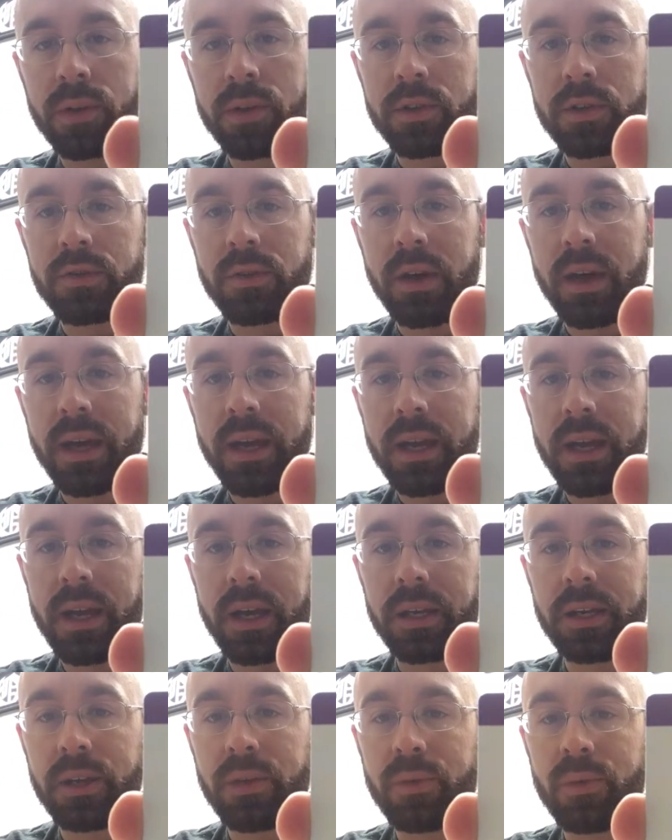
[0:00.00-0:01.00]
try
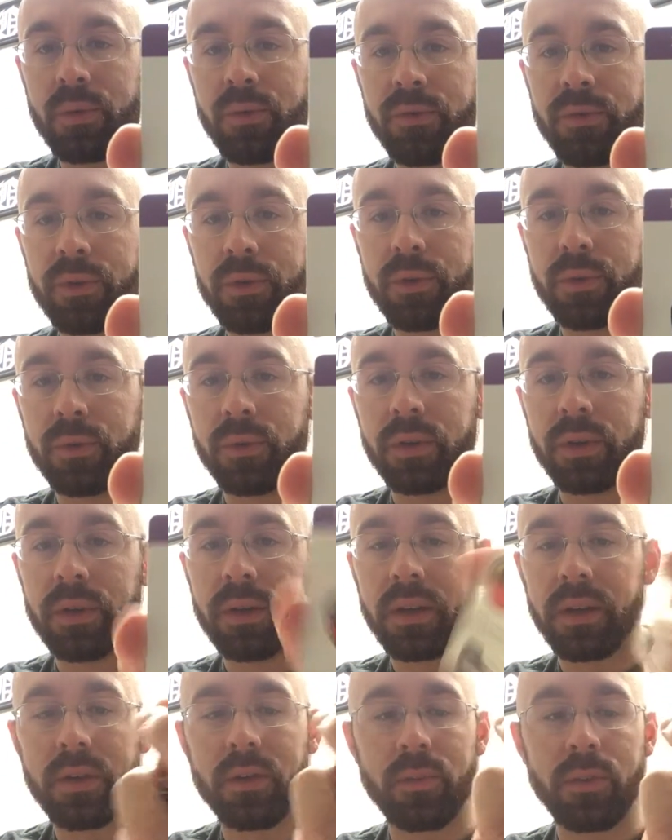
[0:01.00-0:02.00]
a new food.
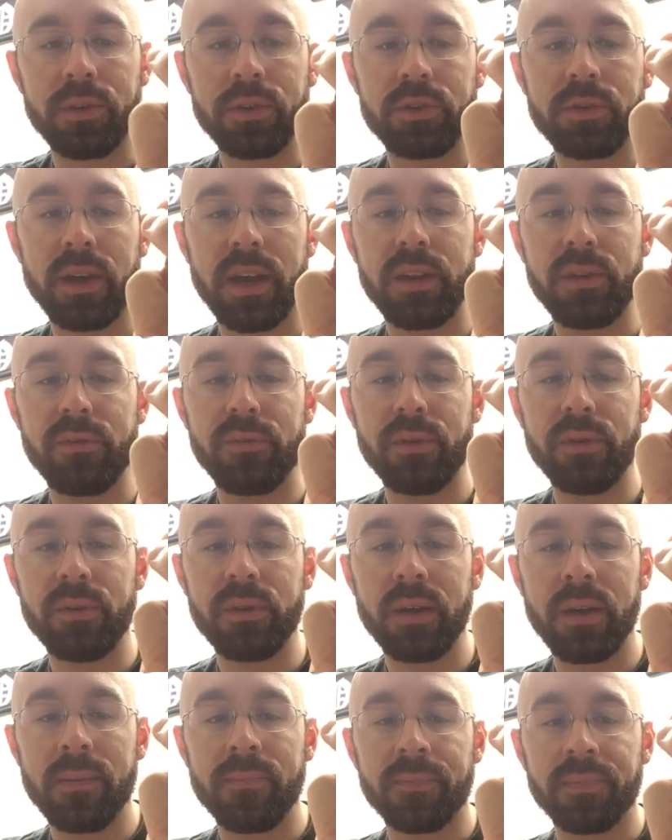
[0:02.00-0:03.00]
Once you try a new
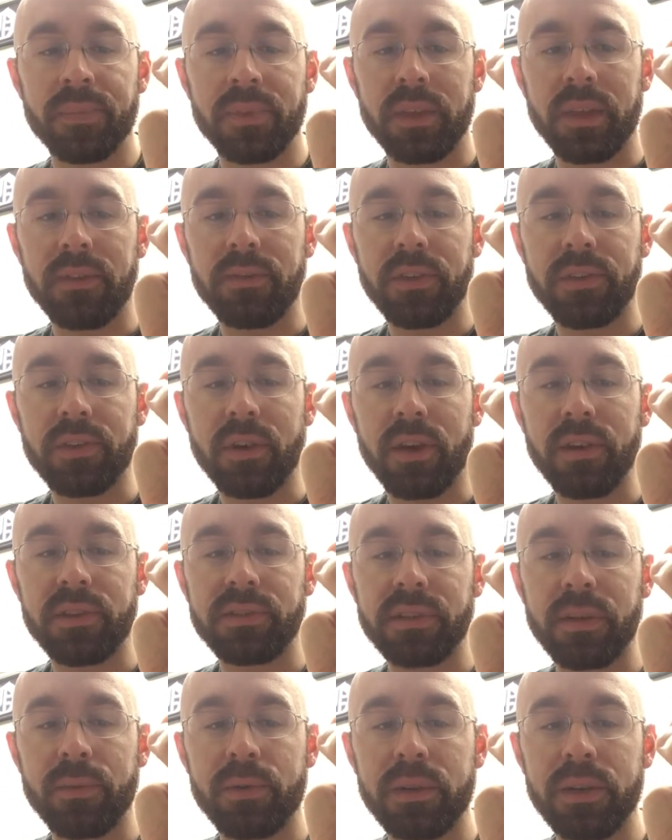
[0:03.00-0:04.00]
food, give this card to
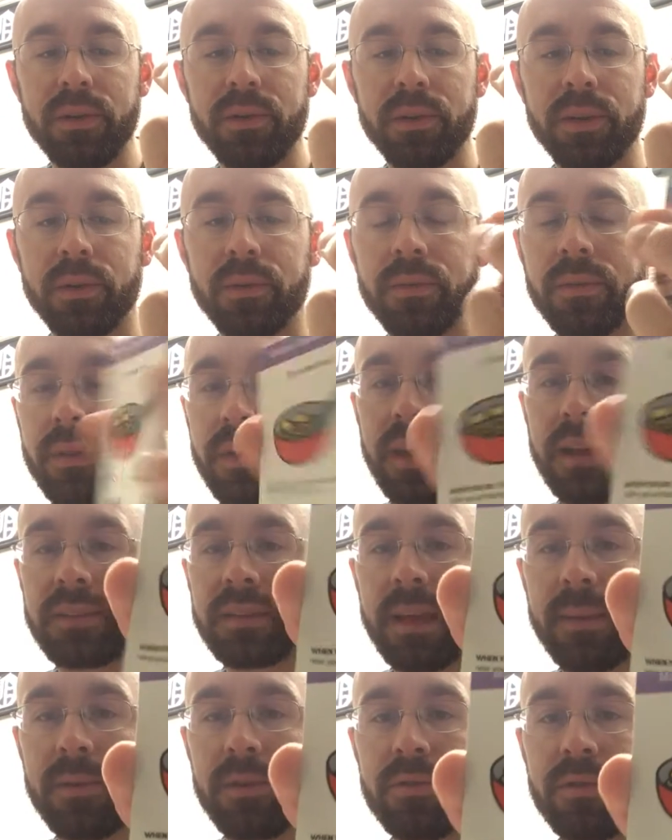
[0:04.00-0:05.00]
someone near you the next
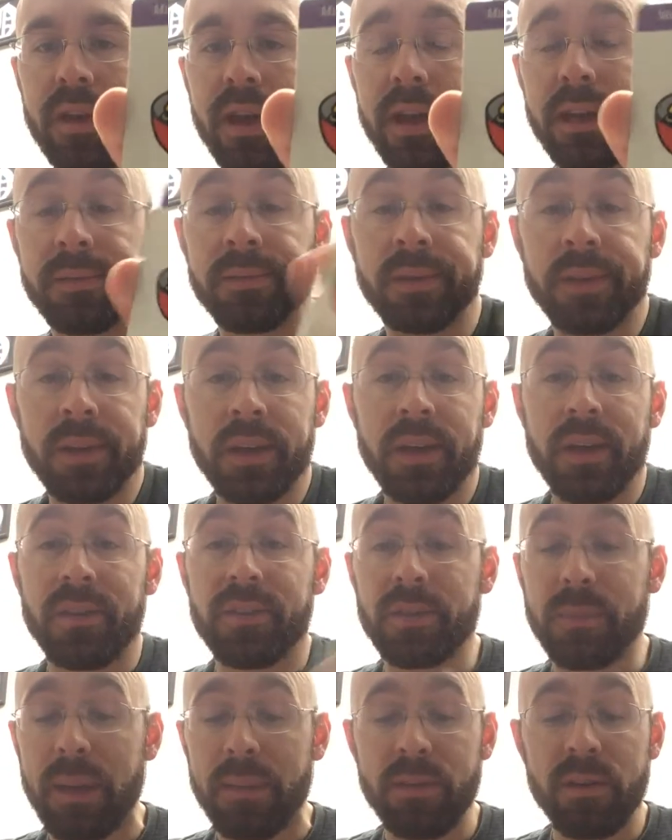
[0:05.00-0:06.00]
time you try it.
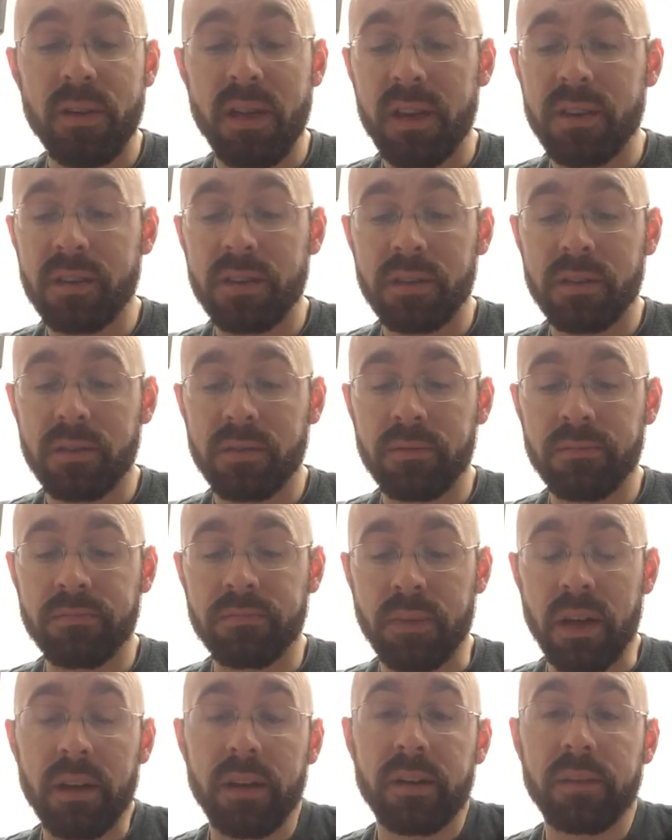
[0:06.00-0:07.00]
So maybe you head to,
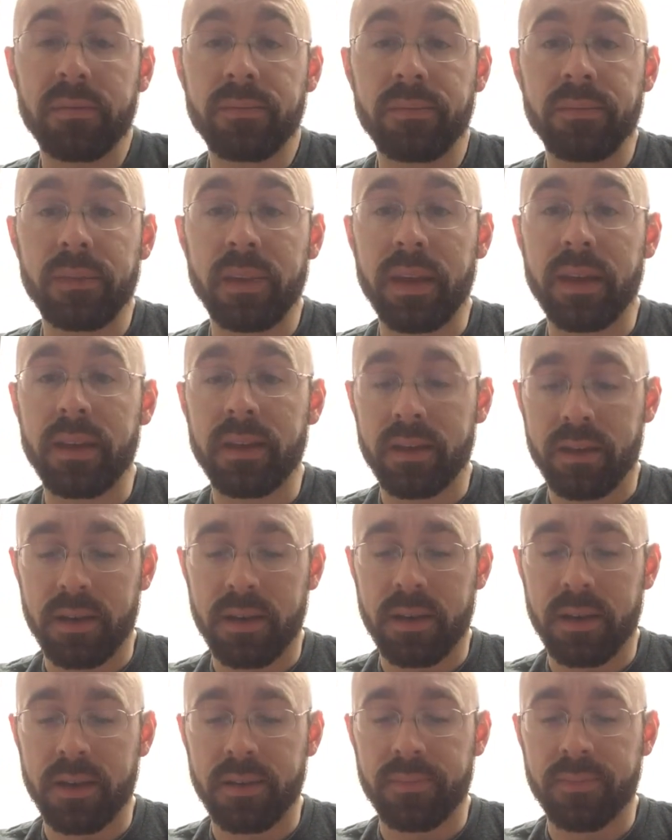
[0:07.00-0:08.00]
I don't know, like
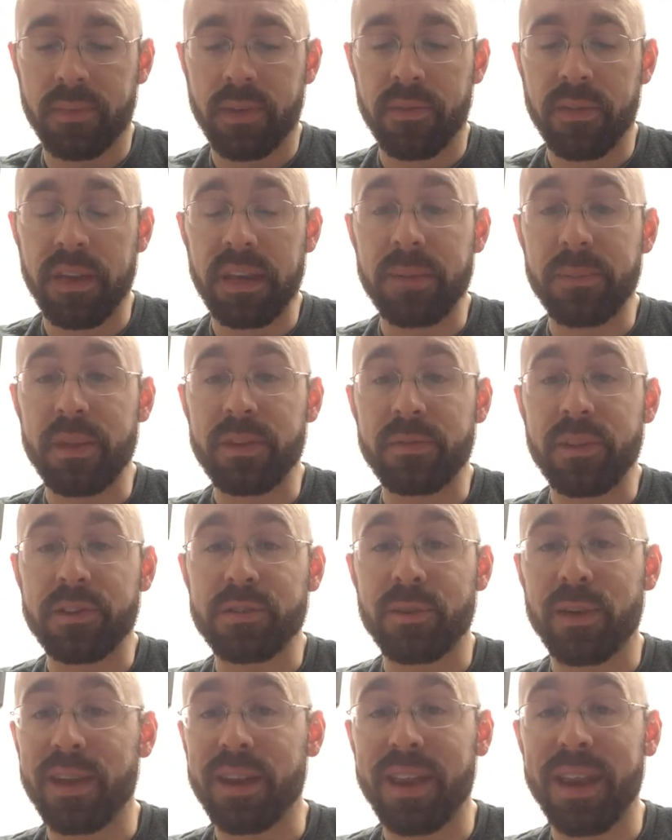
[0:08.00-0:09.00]
a Vietnamese
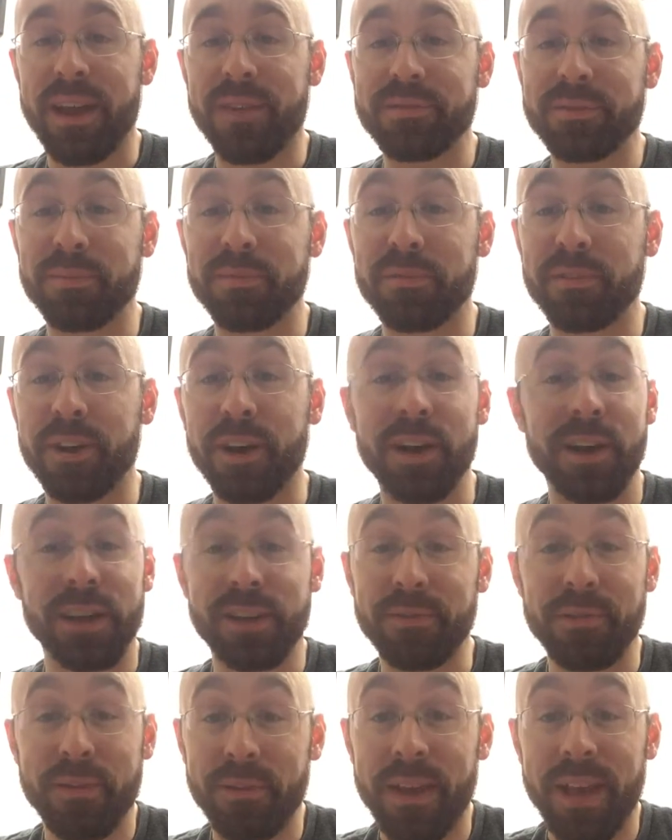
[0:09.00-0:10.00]
restaurant and have some pho, and
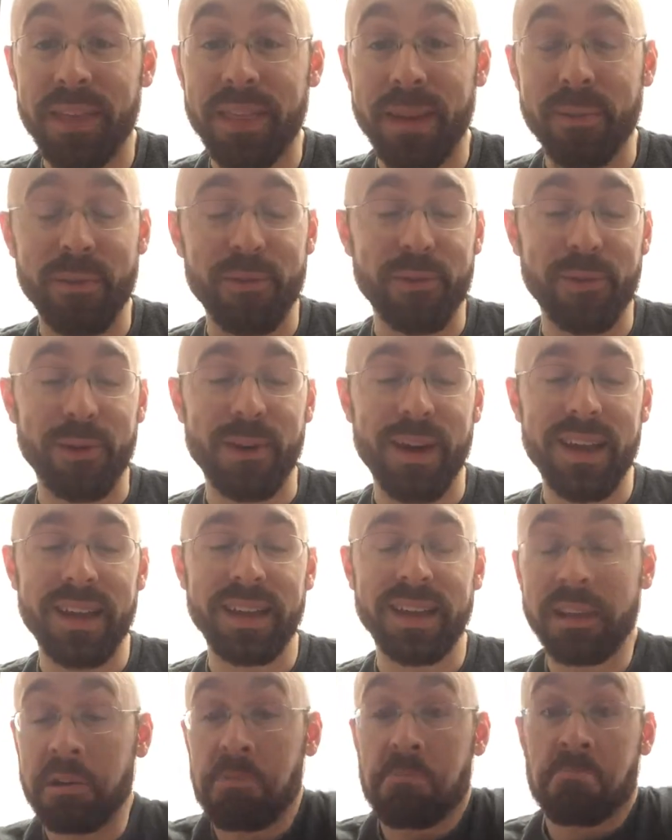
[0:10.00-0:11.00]
you've never had that before, right?
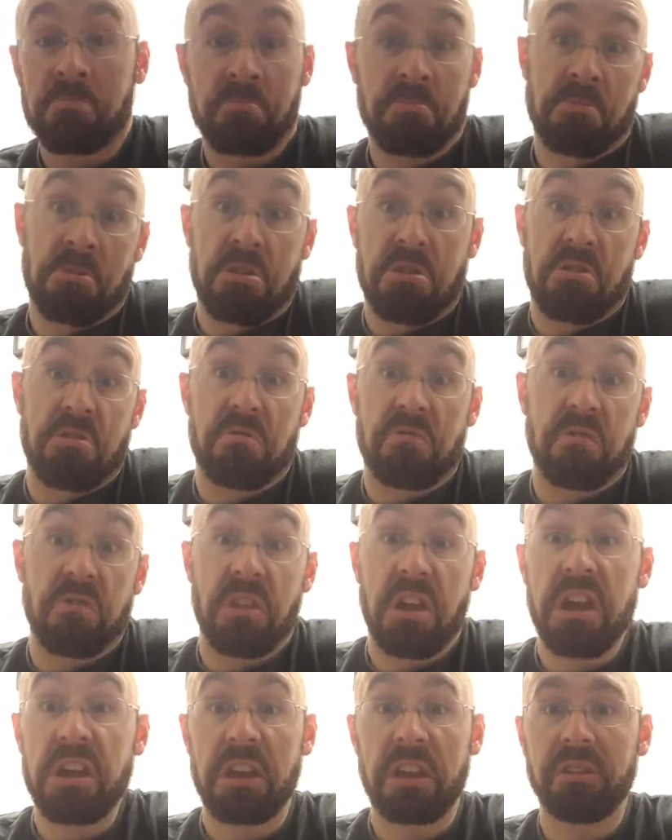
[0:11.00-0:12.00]
And if you
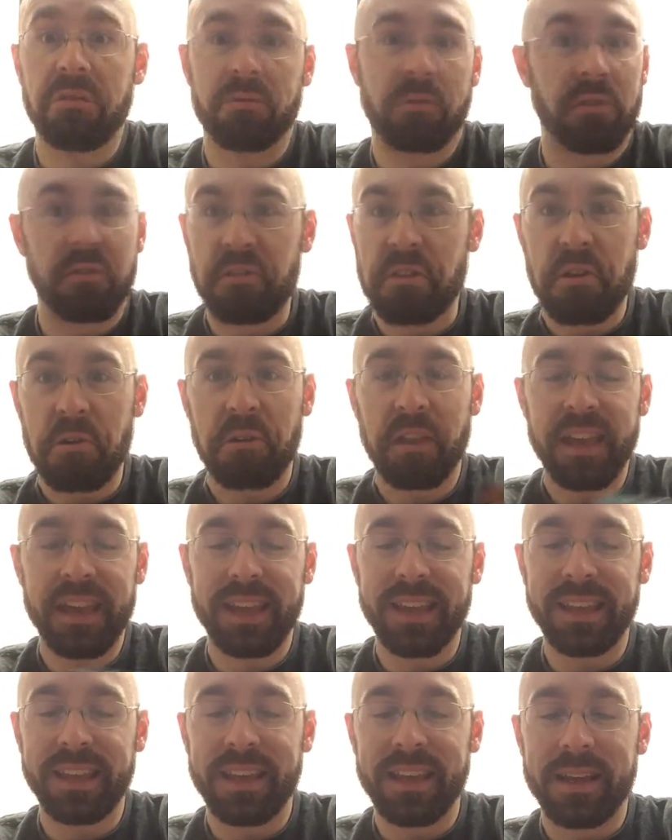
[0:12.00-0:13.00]
like it, or if you don't
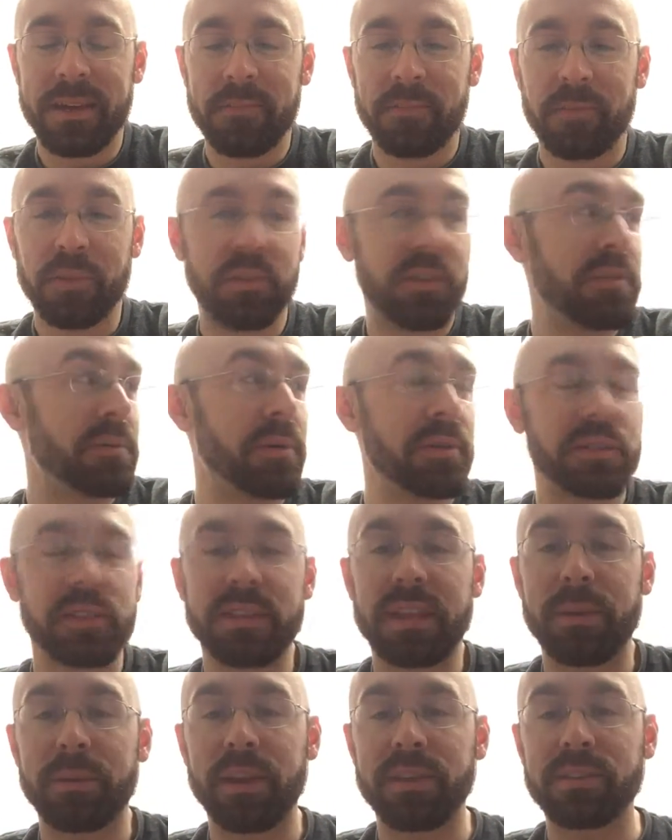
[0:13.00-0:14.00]
like it, you see this person at
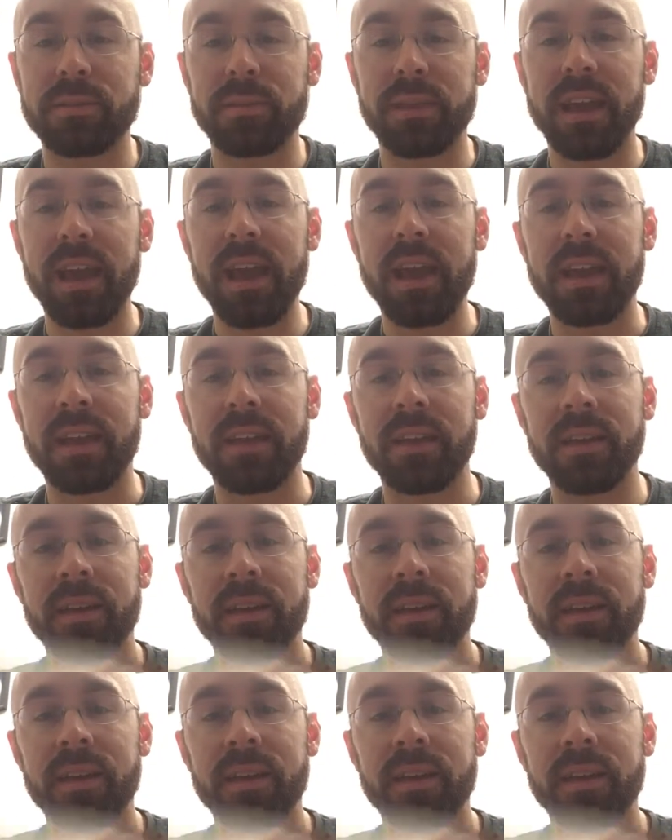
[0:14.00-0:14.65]
the table next to you, like, hey,